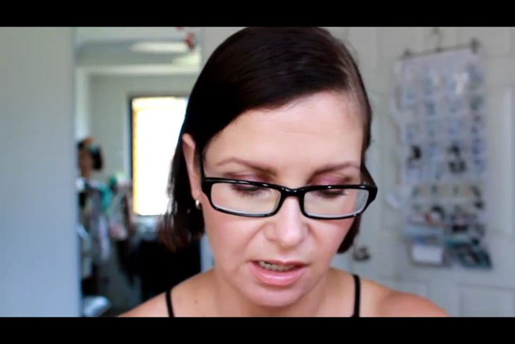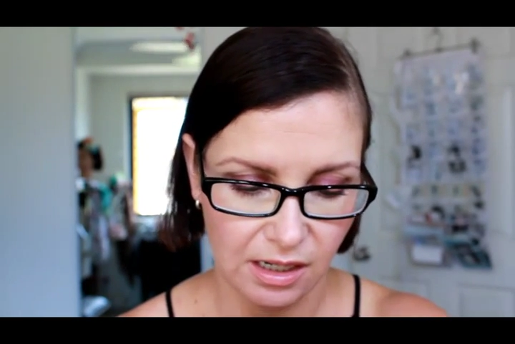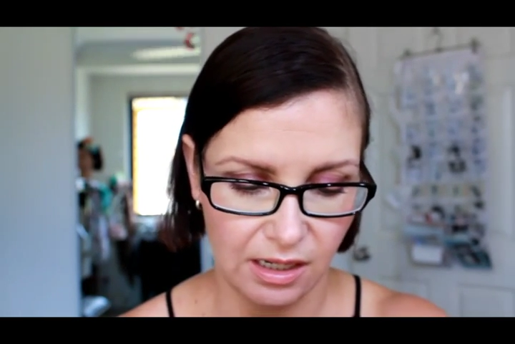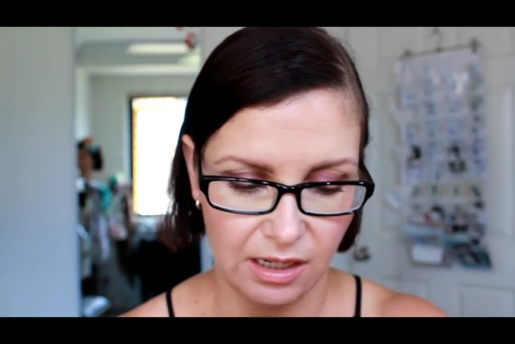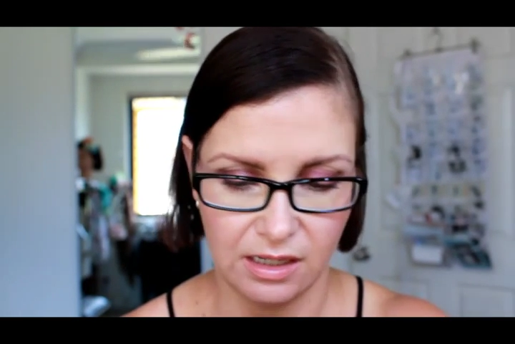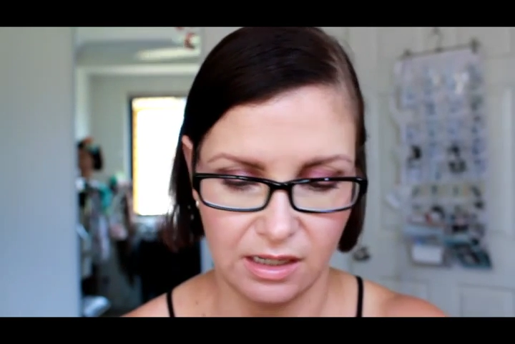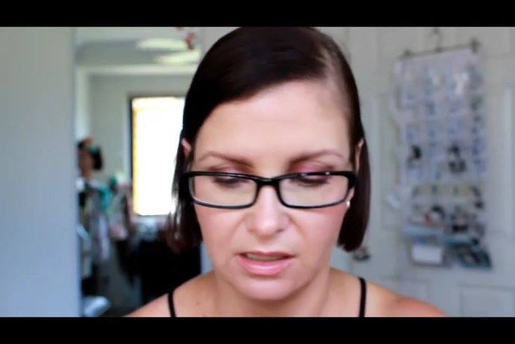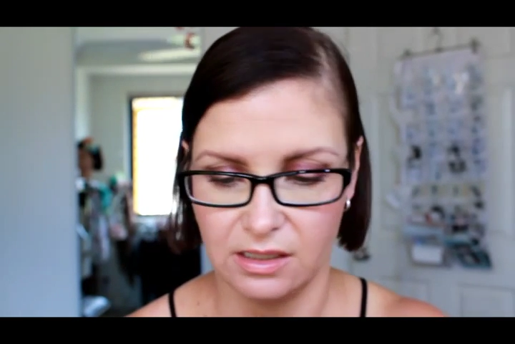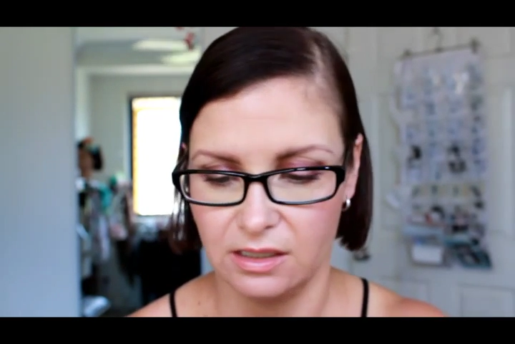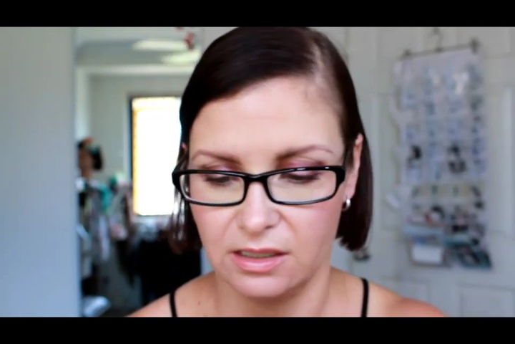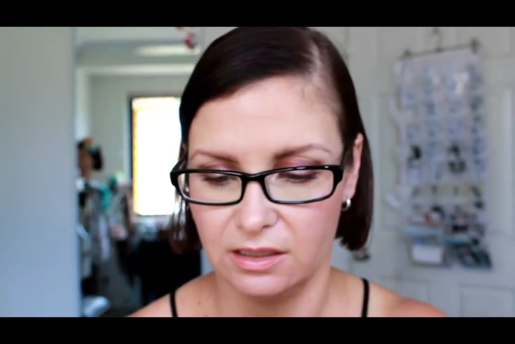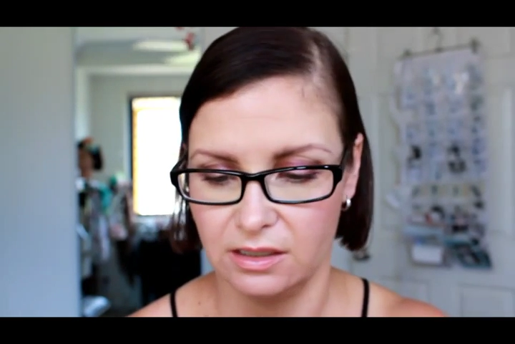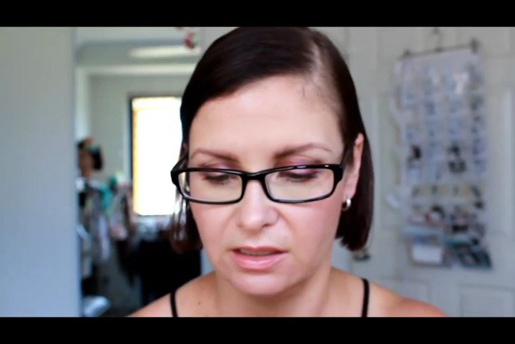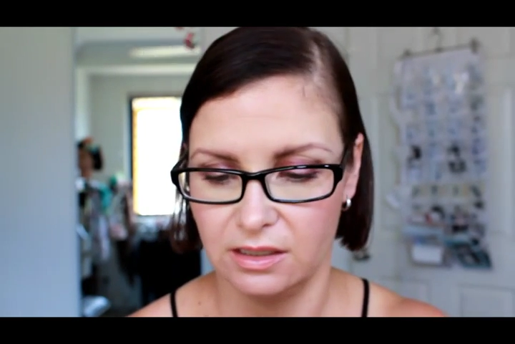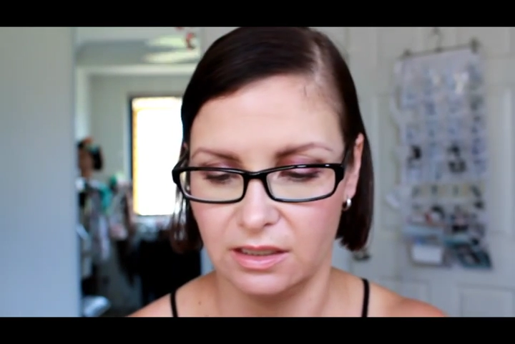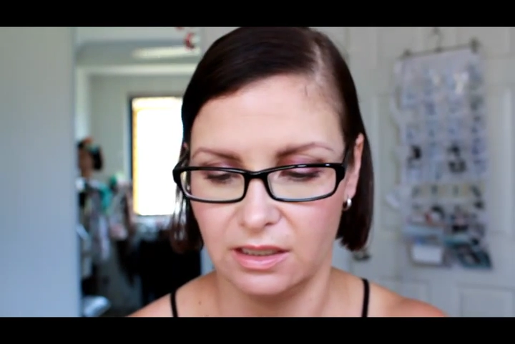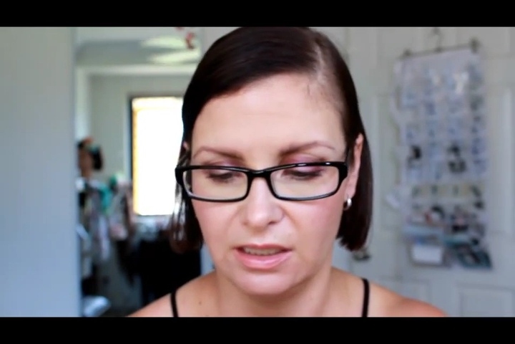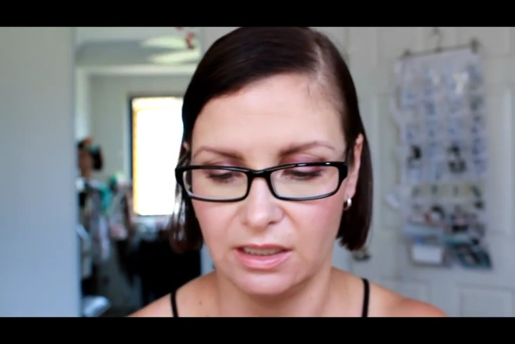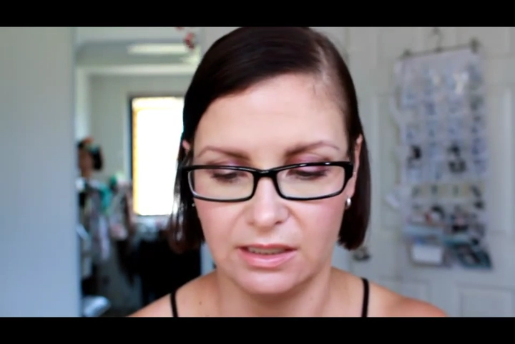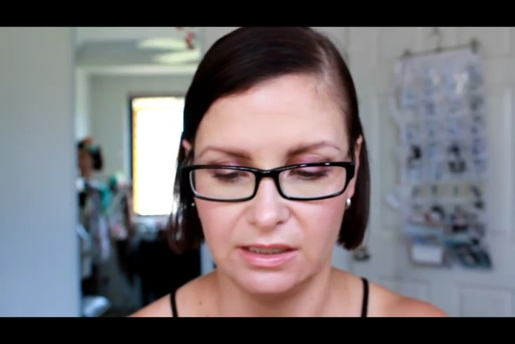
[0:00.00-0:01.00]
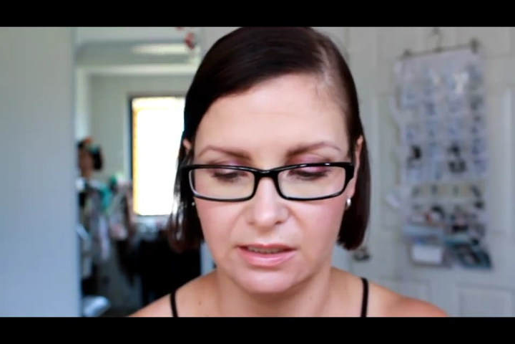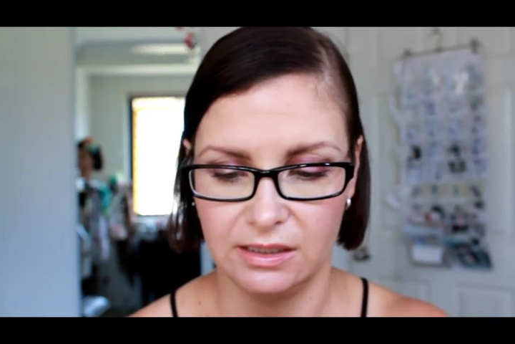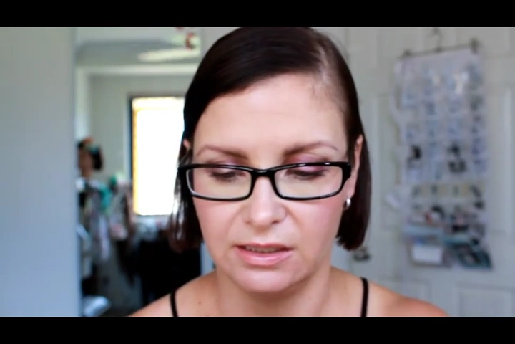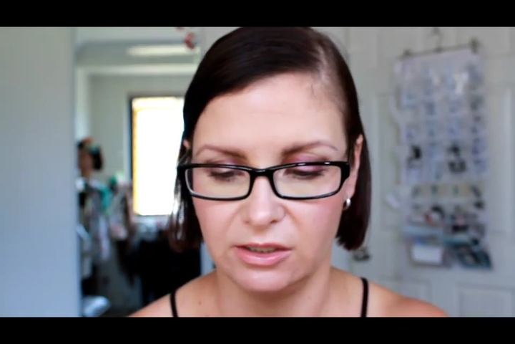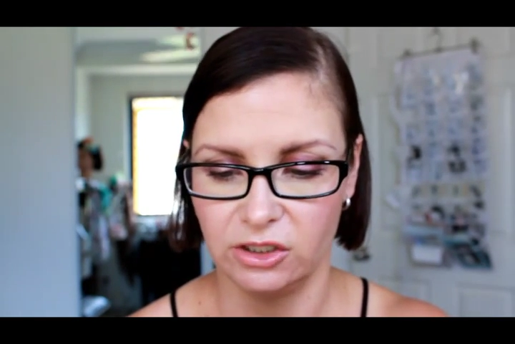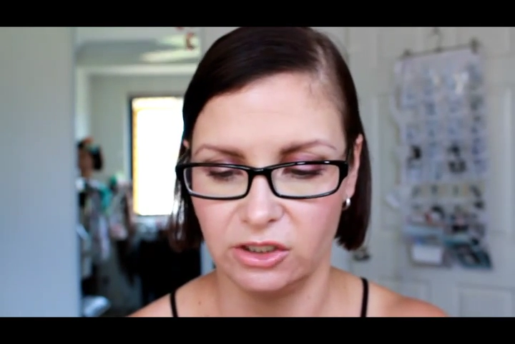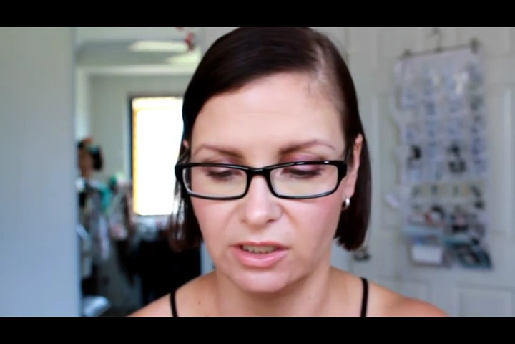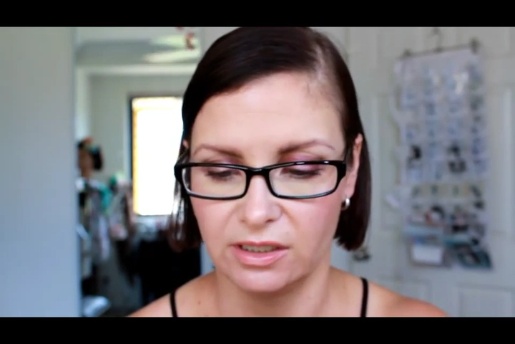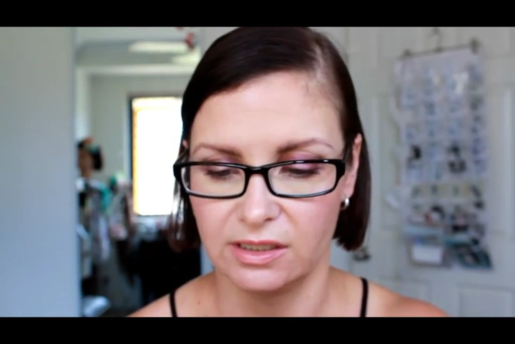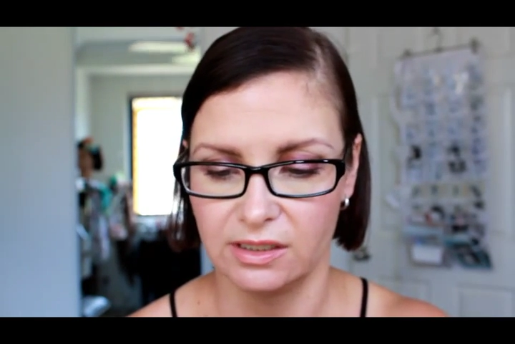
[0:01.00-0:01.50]
and it's
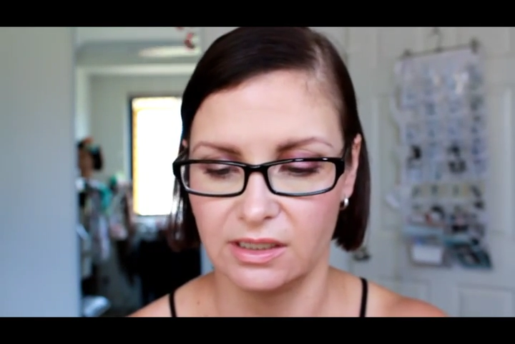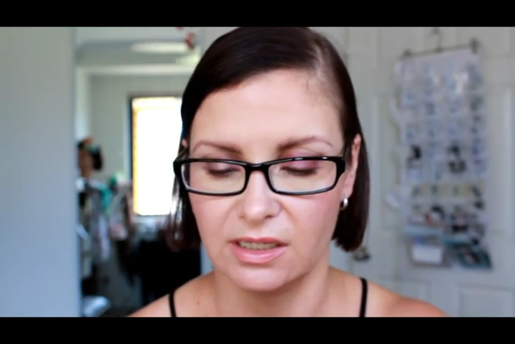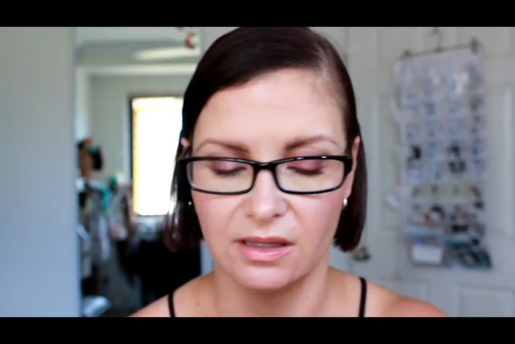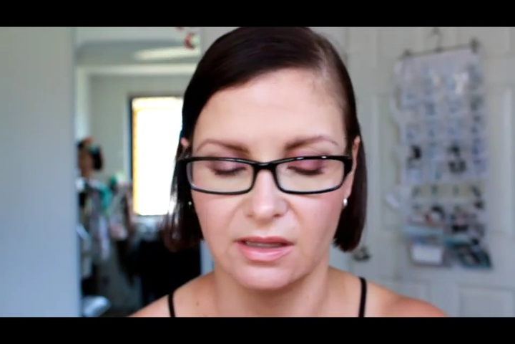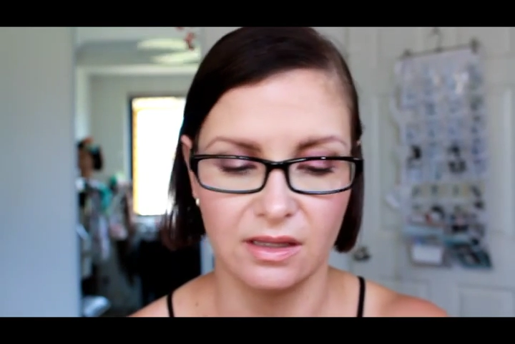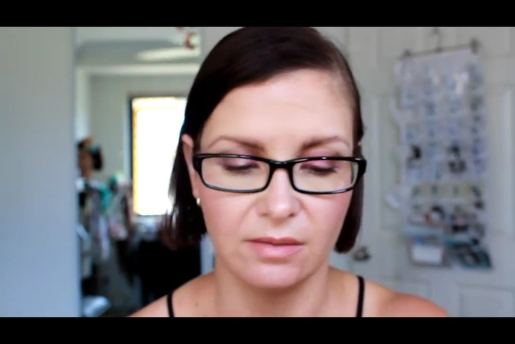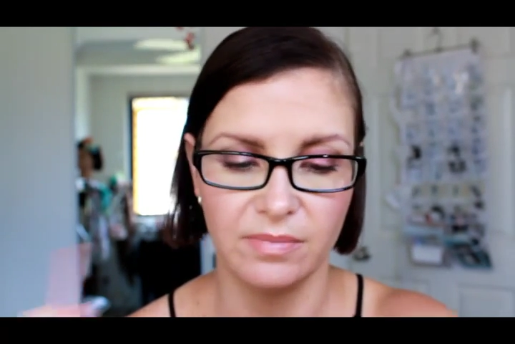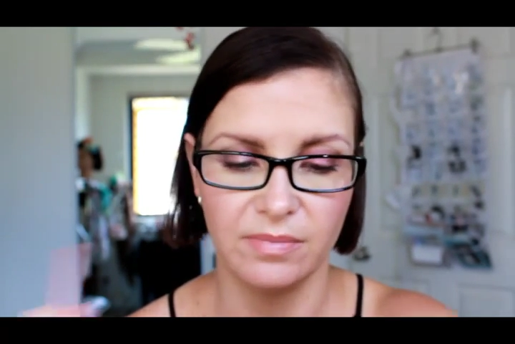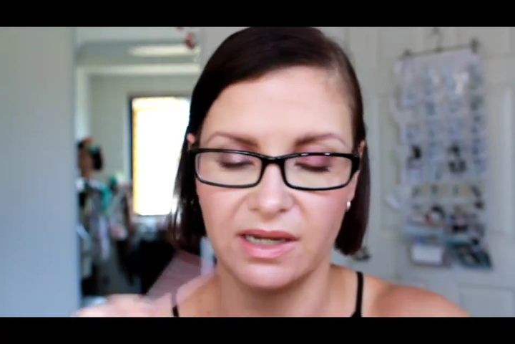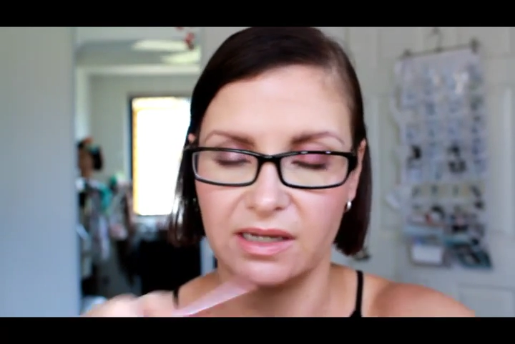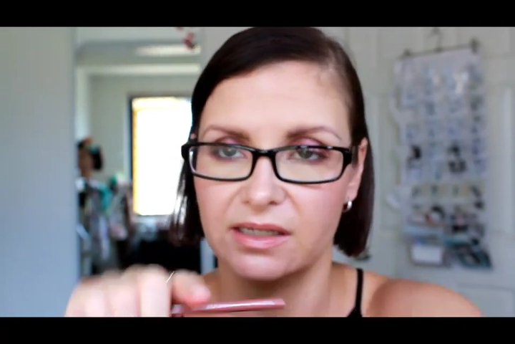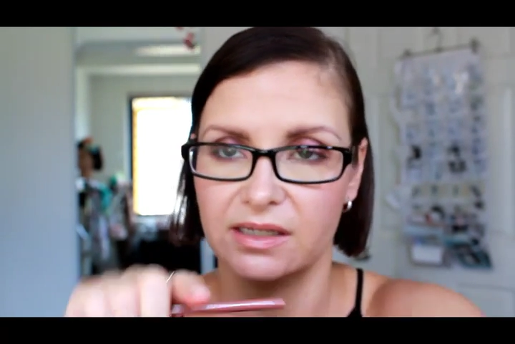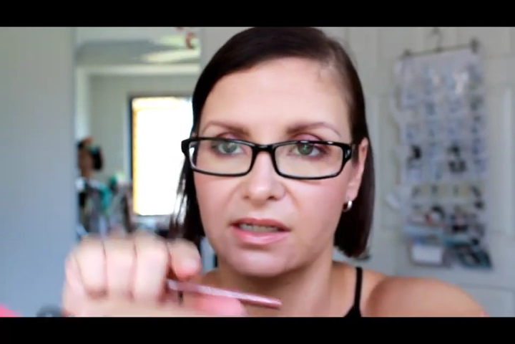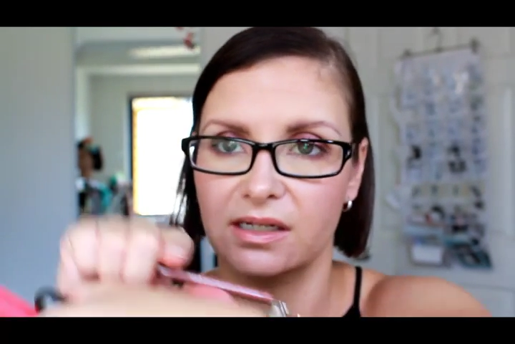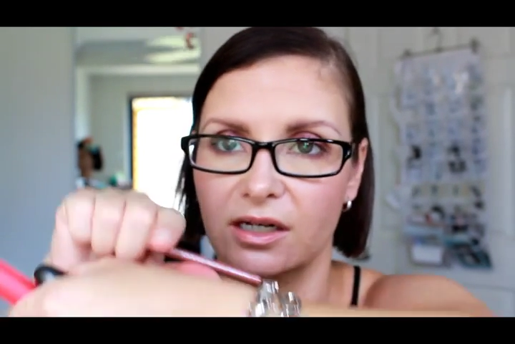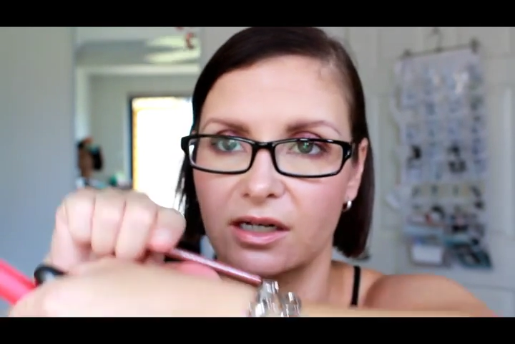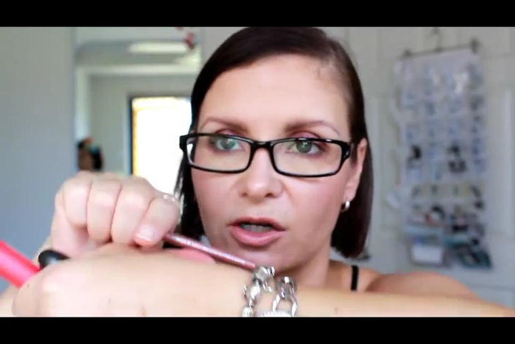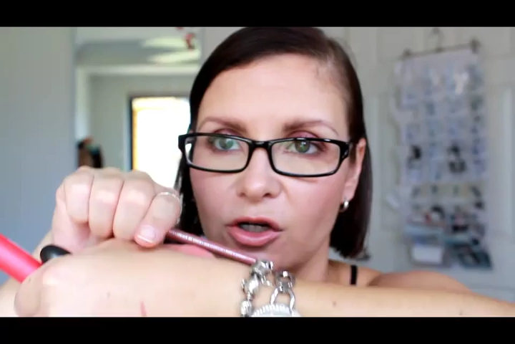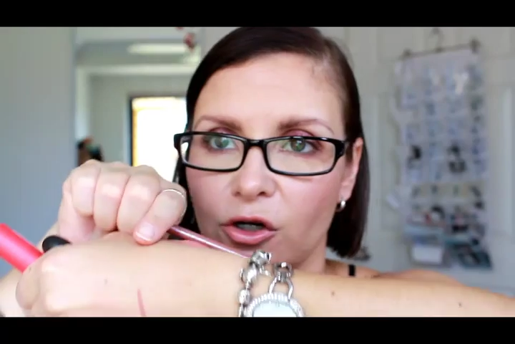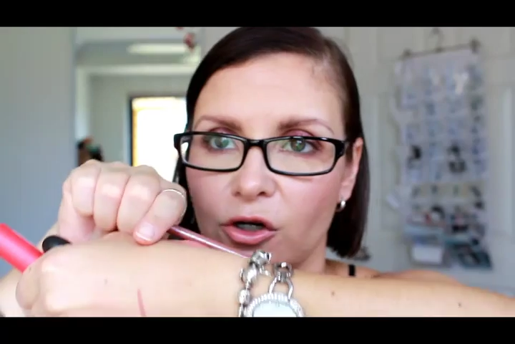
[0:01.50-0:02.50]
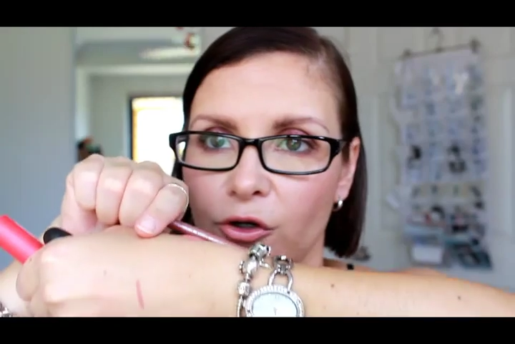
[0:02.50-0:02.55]
just the best